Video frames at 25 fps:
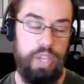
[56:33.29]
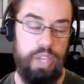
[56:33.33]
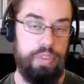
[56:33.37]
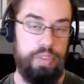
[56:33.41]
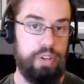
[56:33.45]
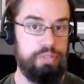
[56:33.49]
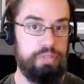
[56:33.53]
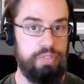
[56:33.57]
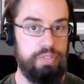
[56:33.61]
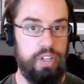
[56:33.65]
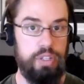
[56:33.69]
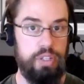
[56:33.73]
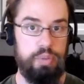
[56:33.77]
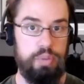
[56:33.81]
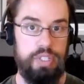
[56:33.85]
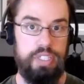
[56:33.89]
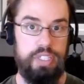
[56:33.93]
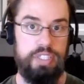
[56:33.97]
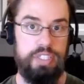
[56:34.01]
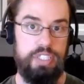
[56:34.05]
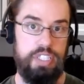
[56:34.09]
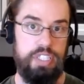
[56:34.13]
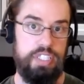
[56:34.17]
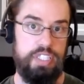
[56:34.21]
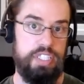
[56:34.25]
They're following
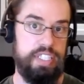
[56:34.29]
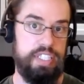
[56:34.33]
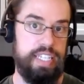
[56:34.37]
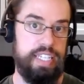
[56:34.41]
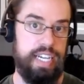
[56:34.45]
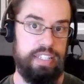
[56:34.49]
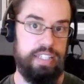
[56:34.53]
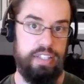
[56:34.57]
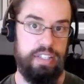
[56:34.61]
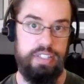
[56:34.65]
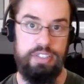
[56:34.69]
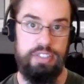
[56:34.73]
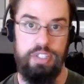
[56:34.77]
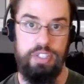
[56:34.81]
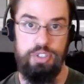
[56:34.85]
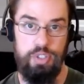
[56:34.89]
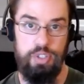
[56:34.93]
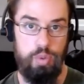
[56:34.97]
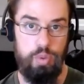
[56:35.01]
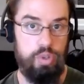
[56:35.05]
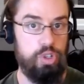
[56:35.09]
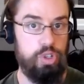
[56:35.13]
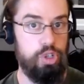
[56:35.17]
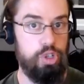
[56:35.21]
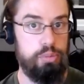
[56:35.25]
CDC guidelines, and so are
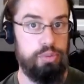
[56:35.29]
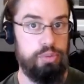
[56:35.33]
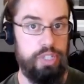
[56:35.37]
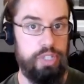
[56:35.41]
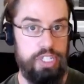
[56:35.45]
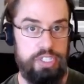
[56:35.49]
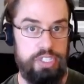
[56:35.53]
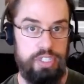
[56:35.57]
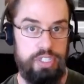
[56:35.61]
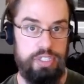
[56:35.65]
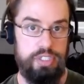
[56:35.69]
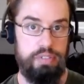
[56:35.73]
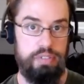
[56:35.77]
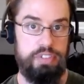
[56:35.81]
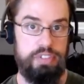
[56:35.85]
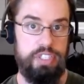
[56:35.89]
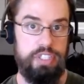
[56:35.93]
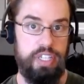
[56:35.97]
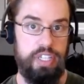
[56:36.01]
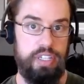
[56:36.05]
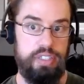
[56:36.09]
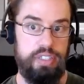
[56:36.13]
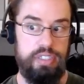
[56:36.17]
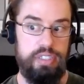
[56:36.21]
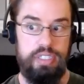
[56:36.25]
corporations of
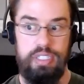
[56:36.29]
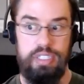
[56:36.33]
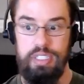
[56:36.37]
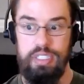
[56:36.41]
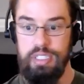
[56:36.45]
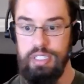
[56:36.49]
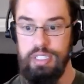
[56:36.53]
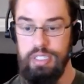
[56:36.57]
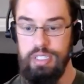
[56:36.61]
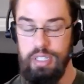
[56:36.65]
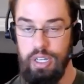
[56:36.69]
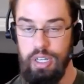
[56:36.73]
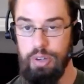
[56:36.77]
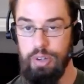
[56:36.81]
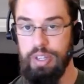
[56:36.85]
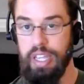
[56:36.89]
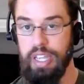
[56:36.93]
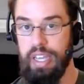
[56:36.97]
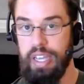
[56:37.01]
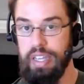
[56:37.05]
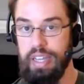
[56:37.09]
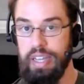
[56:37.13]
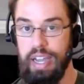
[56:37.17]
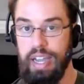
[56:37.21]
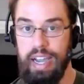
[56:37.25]
saying,
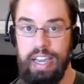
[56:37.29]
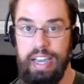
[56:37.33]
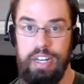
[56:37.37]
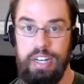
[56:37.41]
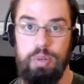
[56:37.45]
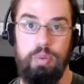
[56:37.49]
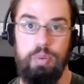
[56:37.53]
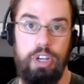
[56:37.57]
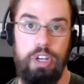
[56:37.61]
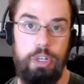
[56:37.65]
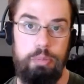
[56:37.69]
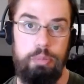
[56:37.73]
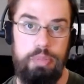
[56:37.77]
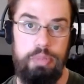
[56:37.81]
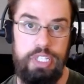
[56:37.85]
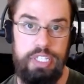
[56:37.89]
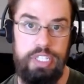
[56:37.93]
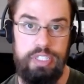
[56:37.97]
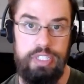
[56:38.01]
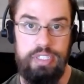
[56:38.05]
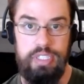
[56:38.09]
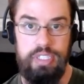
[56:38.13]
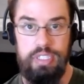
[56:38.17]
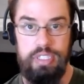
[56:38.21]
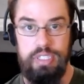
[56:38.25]
okay, I don't want to be
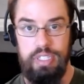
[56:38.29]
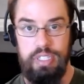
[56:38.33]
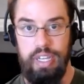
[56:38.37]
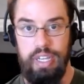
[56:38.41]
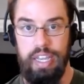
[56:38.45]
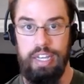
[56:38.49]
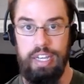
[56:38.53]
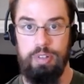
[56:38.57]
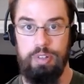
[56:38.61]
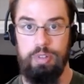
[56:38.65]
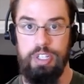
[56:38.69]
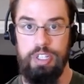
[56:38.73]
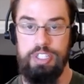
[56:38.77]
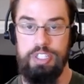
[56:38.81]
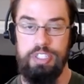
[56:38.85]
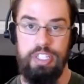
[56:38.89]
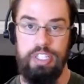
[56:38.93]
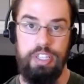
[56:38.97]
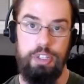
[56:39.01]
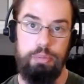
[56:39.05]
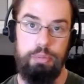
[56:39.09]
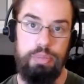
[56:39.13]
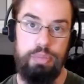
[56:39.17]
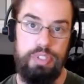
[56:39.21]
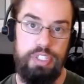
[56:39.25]
at risk
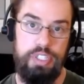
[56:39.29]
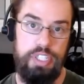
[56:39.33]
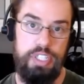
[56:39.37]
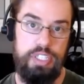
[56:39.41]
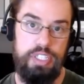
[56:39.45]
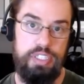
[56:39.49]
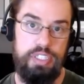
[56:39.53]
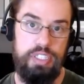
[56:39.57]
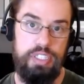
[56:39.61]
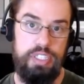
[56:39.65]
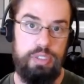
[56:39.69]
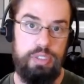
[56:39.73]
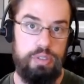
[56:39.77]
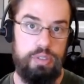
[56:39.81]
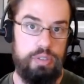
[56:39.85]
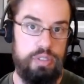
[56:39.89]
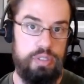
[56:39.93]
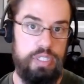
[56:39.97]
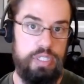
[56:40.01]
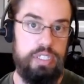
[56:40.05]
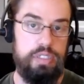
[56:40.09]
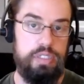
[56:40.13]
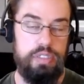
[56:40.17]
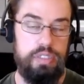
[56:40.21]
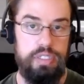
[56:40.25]
either politically or
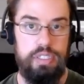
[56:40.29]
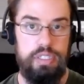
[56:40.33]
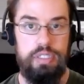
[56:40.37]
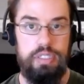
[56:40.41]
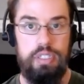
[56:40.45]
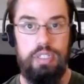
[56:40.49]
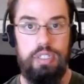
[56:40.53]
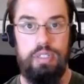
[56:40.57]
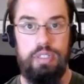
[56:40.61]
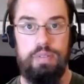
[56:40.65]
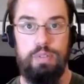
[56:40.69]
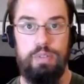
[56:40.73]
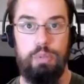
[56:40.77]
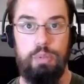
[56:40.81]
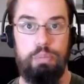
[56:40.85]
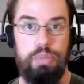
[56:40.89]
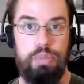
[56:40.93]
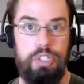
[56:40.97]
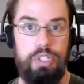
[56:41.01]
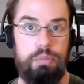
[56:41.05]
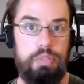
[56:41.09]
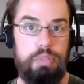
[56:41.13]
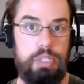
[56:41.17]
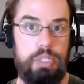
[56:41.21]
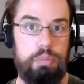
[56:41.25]
legally for
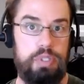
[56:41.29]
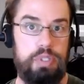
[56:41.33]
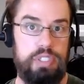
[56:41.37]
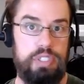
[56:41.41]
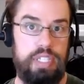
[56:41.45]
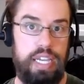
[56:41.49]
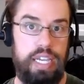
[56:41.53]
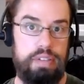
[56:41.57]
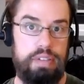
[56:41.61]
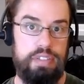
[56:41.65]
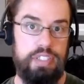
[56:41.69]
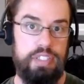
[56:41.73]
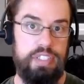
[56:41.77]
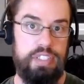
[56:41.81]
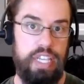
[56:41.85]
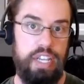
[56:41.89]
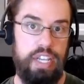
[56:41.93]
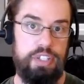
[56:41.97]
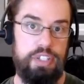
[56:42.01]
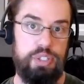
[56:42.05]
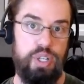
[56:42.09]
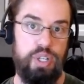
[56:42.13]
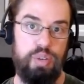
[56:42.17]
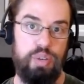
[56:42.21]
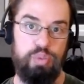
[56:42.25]
putting people's lives in
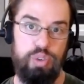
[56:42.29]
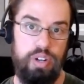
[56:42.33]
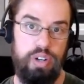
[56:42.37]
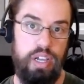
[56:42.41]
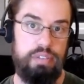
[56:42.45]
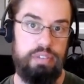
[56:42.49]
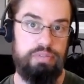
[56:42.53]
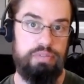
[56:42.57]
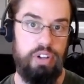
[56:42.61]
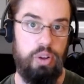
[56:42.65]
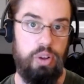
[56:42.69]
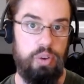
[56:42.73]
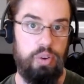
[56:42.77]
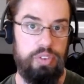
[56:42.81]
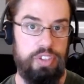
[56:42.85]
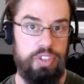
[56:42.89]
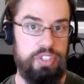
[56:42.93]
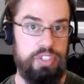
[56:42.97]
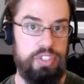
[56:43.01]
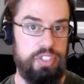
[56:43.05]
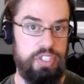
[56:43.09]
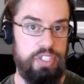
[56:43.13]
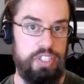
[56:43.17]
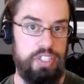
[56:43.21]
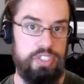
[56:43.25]
danger if we're not following the
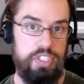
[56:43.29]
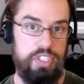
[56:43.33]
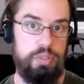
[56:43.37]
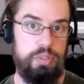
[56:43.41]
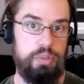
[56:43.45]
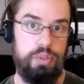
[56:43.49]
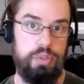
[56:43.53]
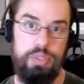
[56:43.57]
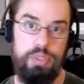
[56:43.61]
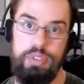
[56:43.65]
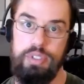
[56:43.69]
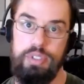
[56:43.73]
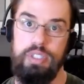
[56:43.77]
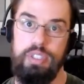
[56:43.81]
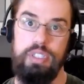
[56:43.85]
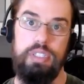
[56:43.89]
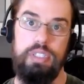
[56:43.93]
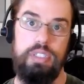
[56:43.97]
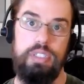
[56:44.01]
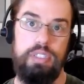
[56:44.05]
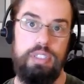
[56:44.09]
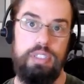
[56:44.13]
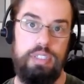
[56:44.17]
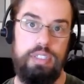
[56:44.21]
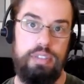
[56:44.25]
CDC rules,
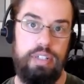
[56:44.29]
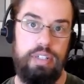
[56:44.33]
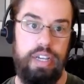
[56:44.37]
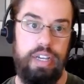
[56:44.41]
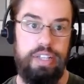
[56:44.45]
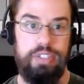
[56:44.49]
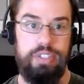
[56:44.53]
right?